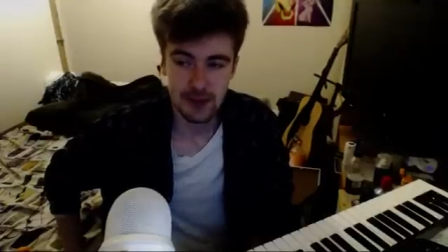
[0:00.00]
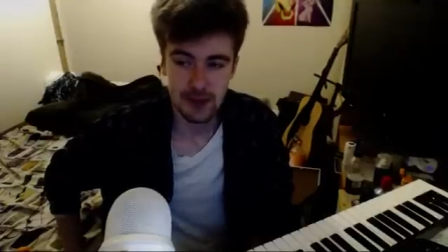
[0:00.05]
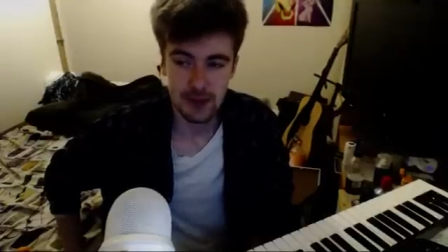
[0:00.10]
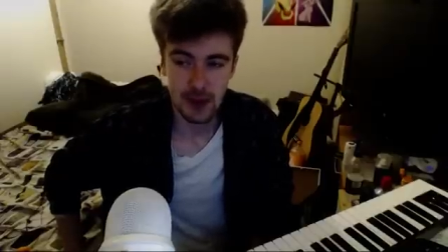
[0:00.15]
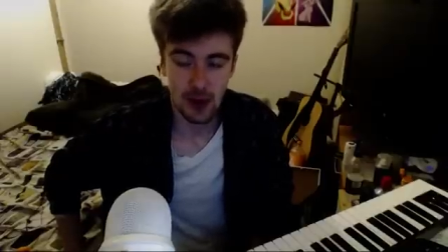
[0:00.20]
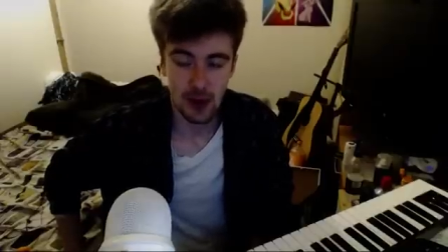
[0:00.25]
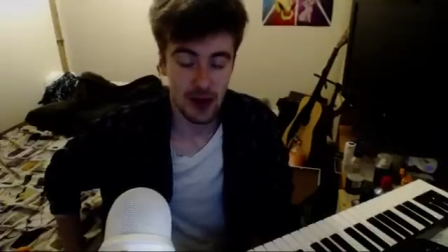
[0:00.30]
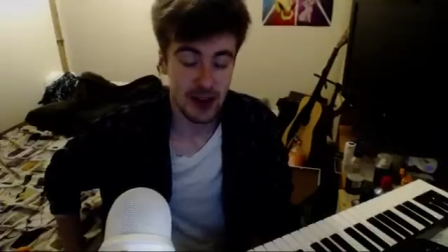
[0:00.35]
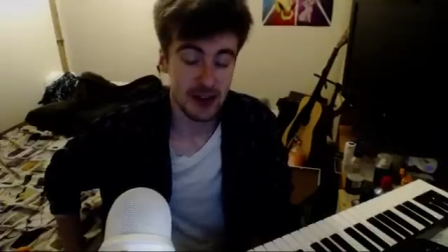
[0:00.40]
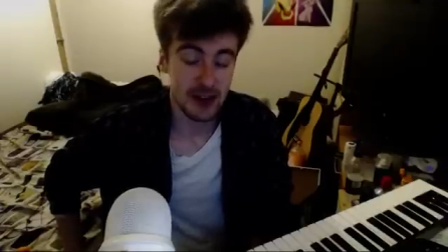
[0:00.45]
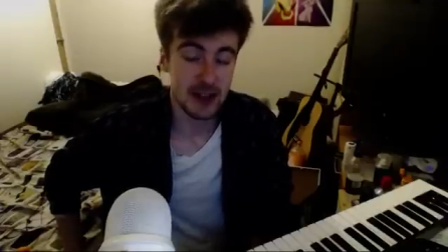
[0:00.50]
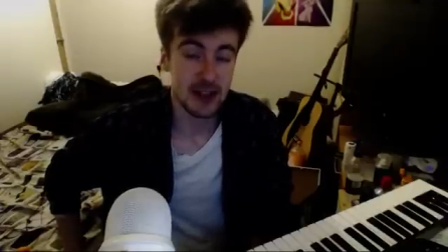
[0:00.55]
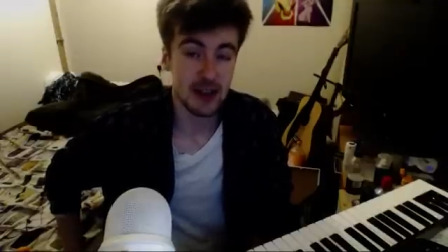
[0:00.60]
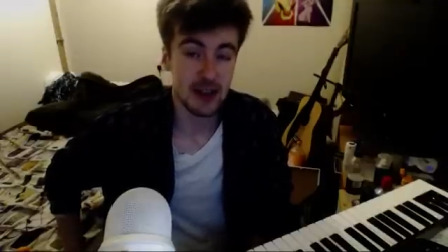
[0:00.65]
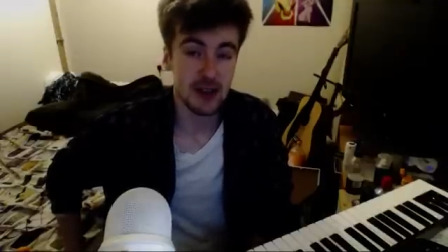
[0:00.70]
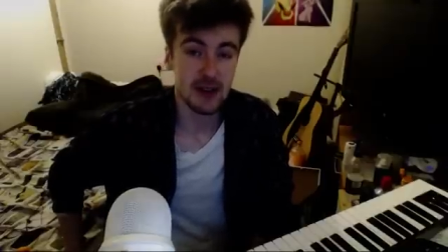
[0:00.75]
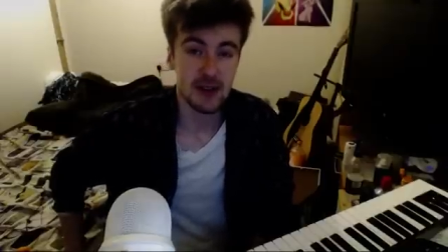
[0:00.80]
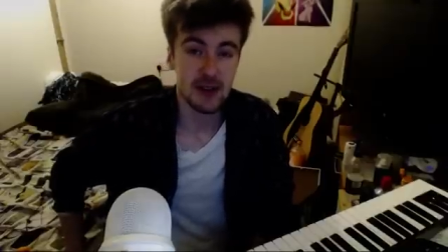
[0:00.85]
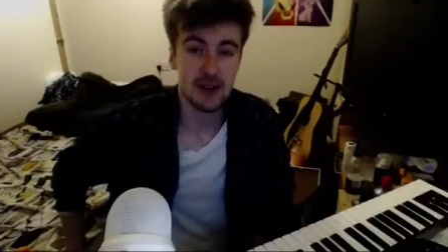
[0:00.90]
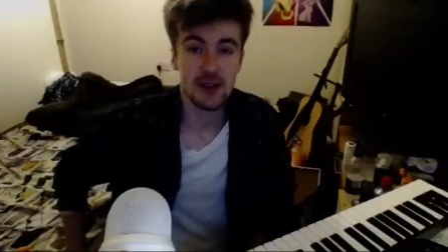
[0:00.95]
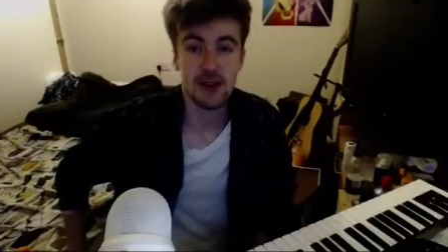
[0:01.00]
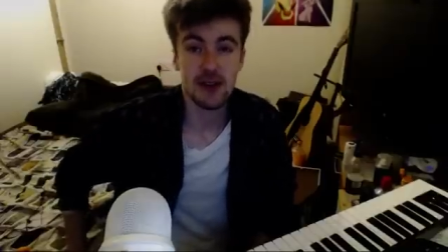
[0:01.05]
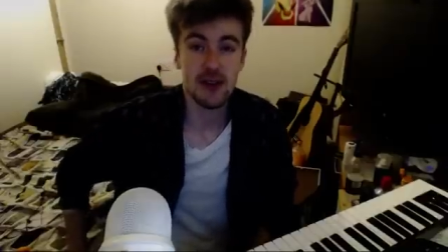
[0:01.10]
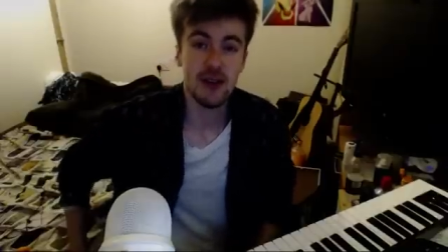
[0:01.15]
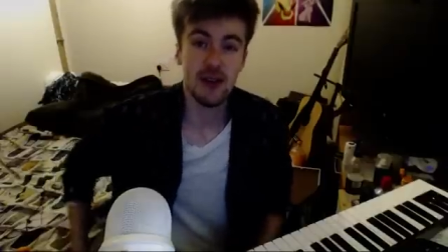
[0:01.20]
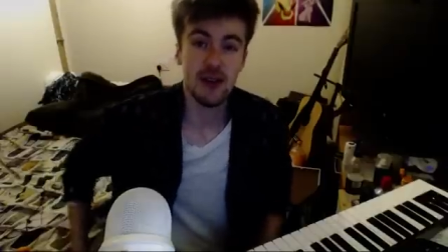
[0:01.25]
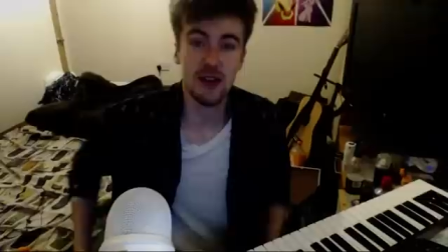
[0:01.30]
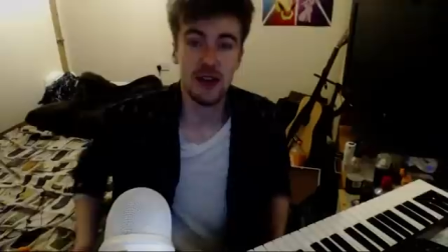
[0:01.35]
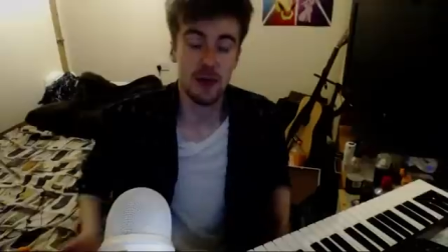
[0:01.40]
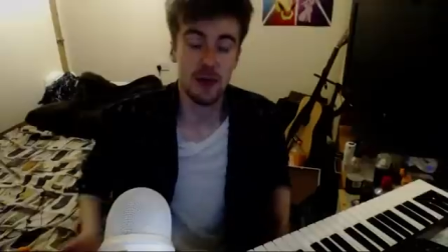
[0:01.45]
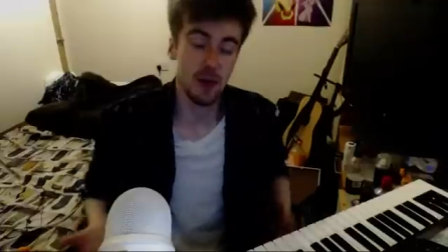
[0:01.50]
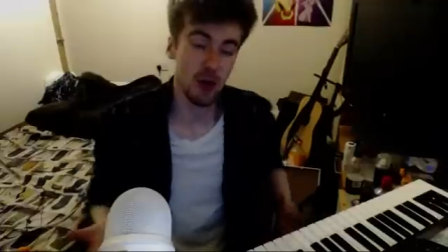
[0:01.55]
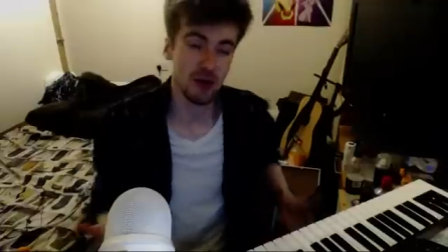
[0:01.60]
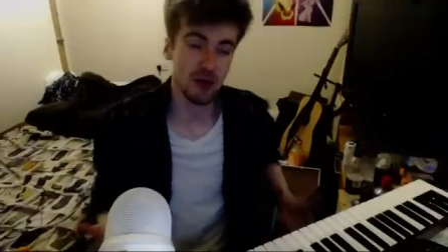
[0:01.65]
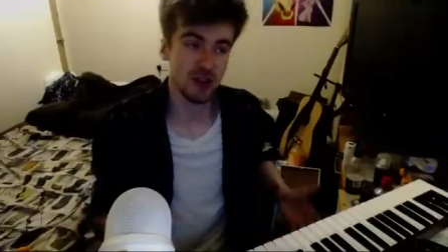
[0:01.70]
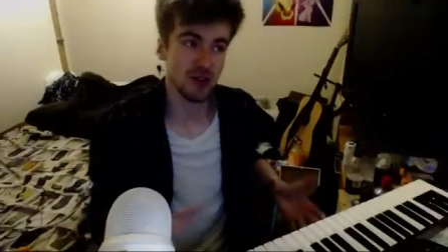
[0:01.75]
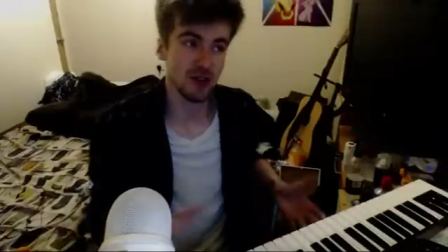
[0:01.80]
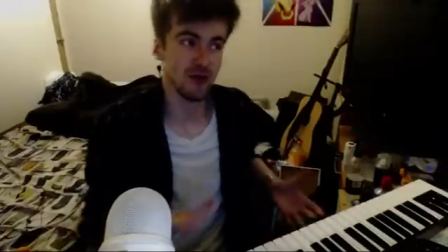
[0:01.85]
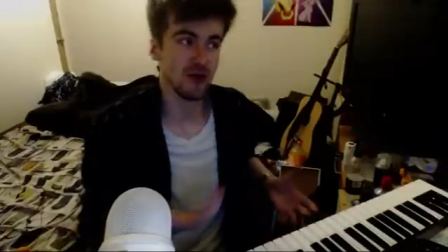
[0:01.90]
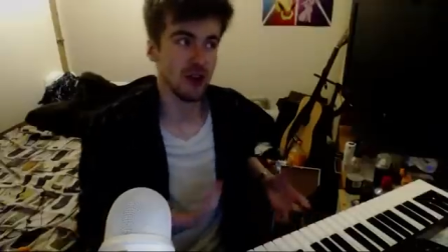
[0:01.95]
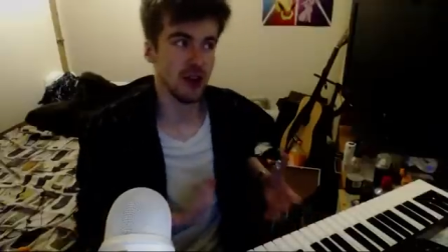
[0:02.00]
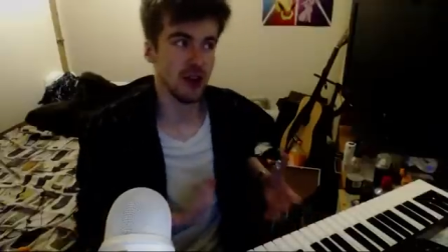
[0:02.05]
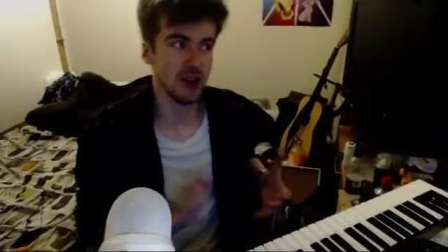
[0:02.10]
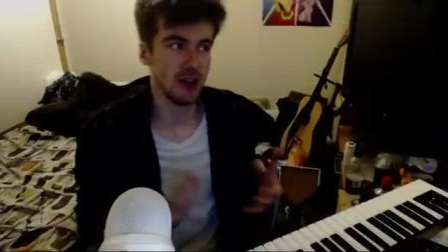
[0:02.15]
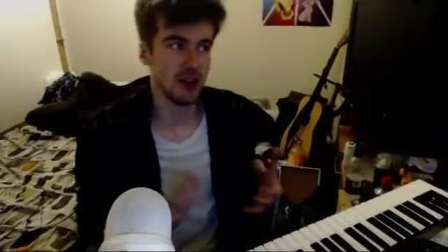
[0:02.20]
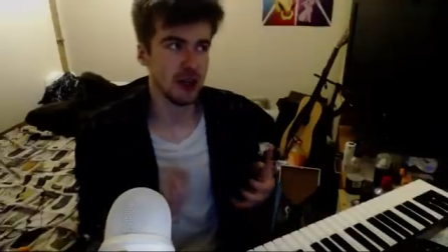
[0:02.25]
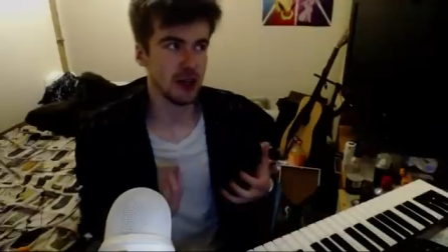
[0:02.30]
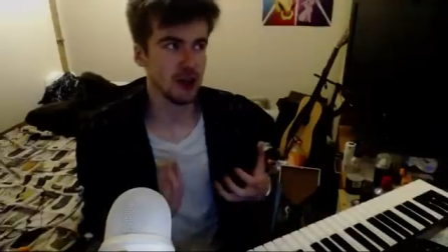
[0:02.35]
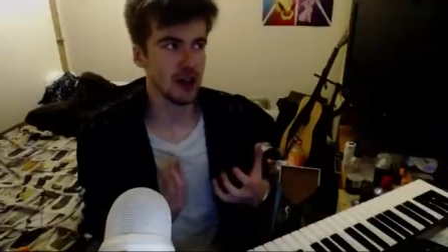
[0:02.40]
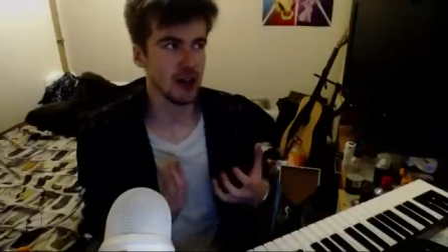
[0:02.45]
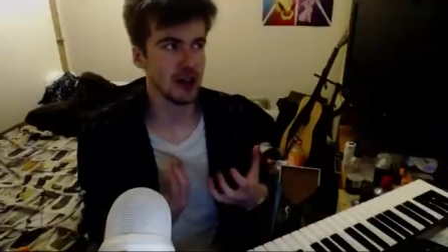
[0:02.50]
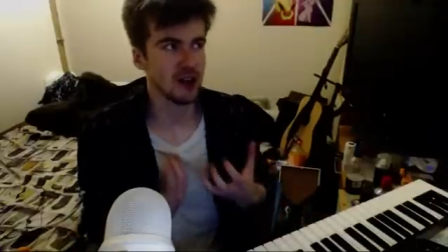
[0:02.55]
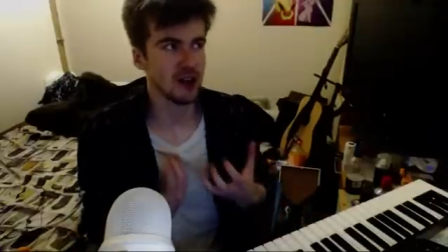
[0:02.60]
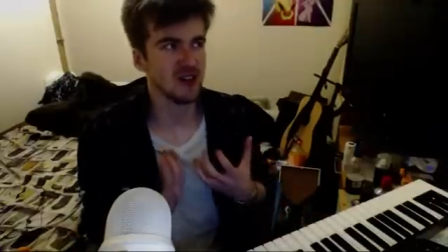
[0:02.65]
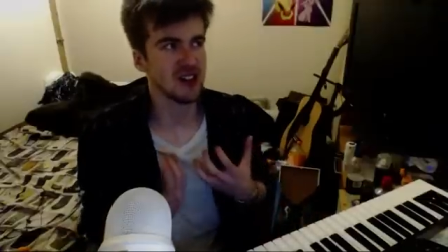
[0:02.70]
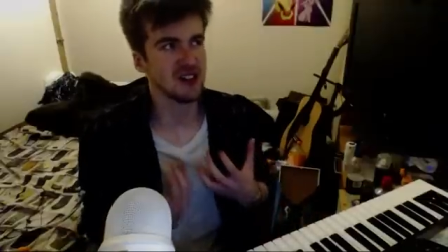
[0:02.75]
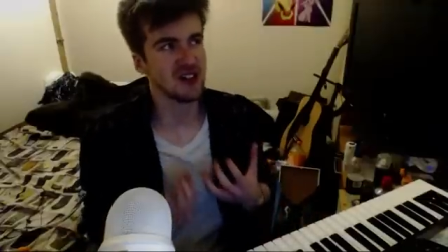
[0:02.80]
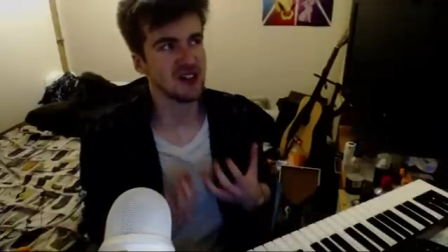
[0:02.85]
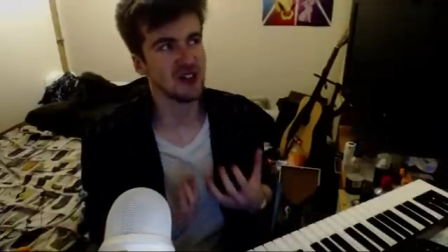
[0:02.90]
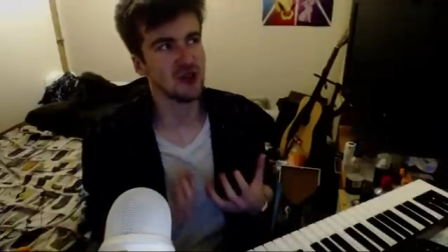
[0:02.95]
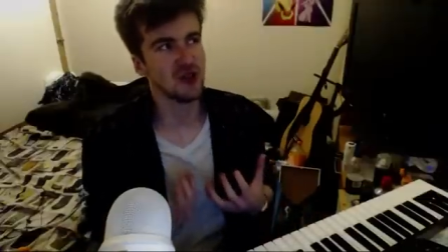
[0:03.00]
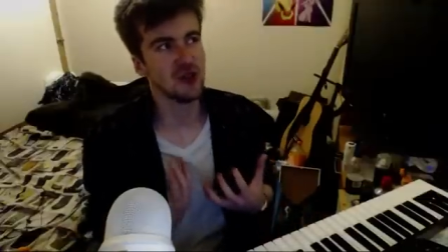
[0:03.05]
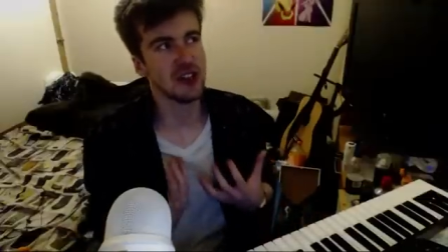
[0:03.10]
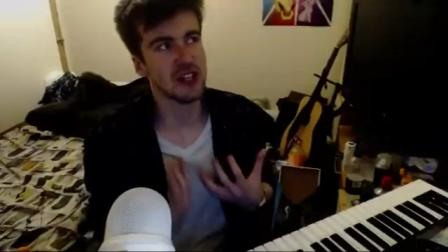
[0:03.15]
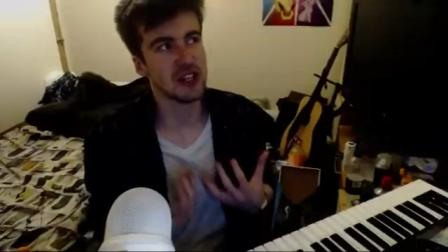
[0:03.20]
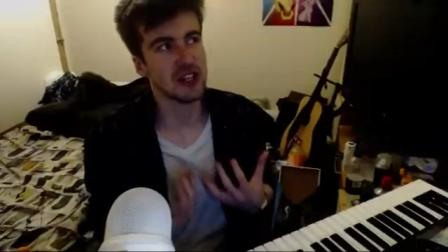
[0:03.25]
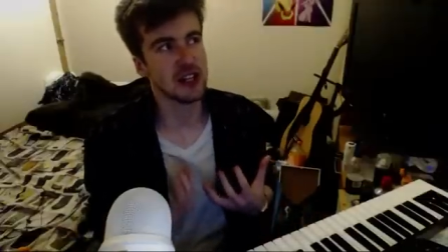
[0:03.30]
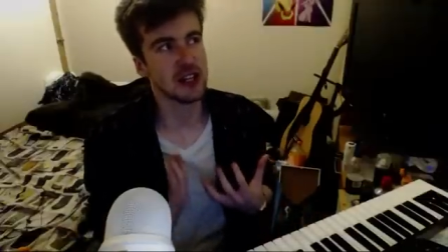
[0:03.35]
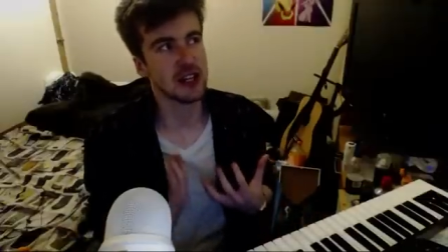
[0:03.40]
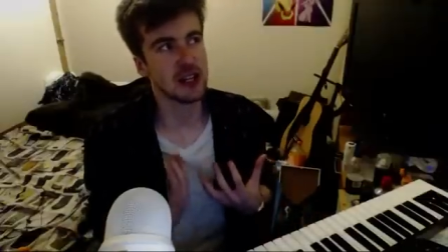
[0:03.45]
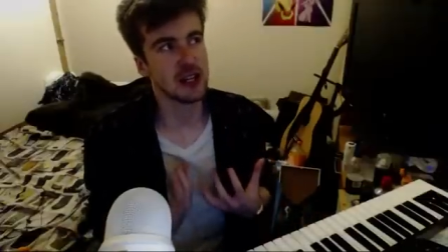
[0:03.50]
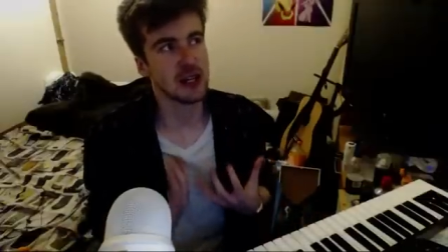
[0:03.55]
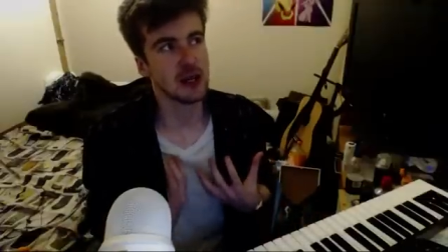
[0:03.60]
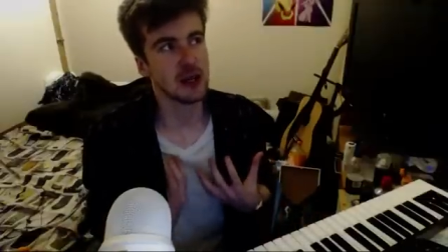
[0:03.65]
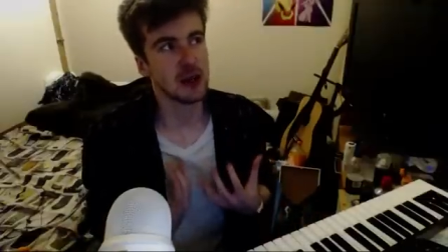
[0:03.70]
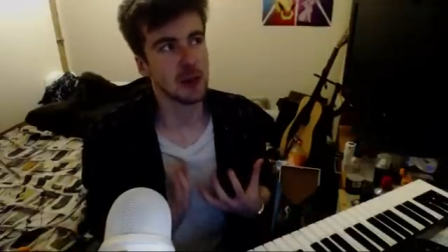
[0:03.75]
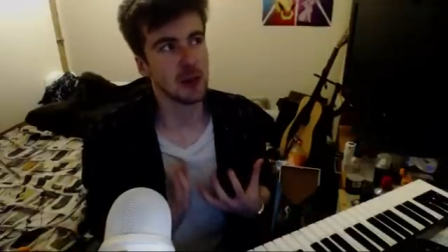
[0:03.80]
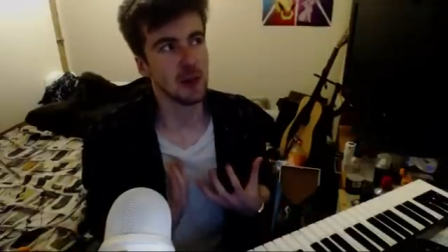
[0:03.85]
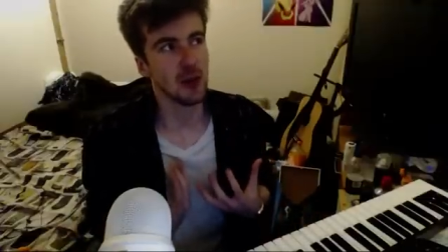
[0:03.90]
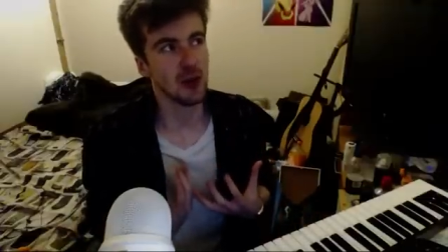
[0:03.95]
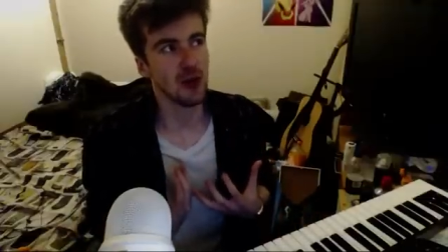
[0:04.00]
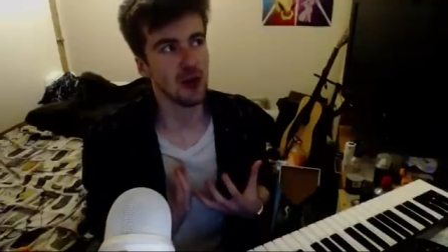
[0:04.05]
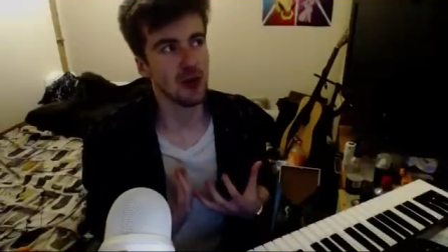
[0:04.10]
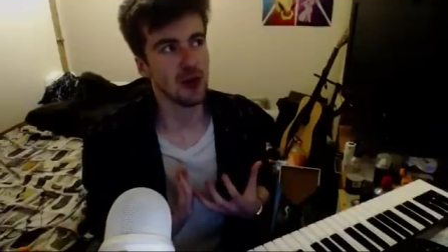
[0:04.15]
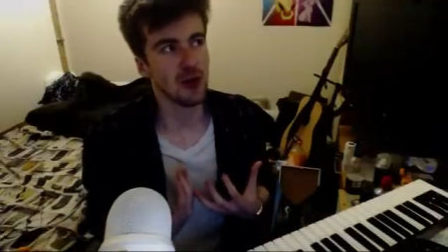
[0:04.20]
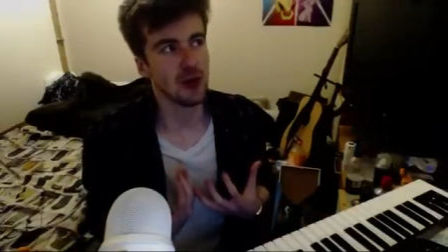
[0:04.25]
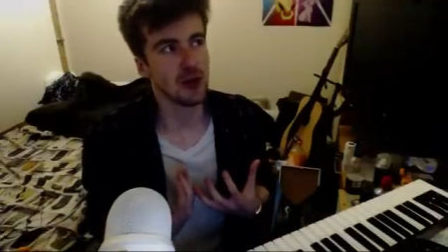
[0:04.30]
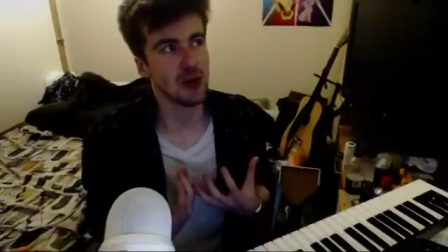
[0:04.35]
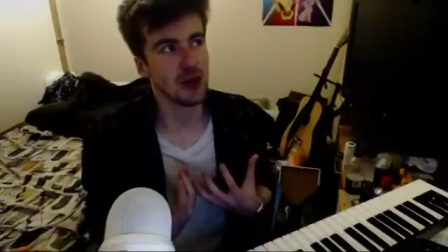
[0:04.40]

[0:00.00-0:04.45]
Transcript: any emotion, really. You kind of exude it more,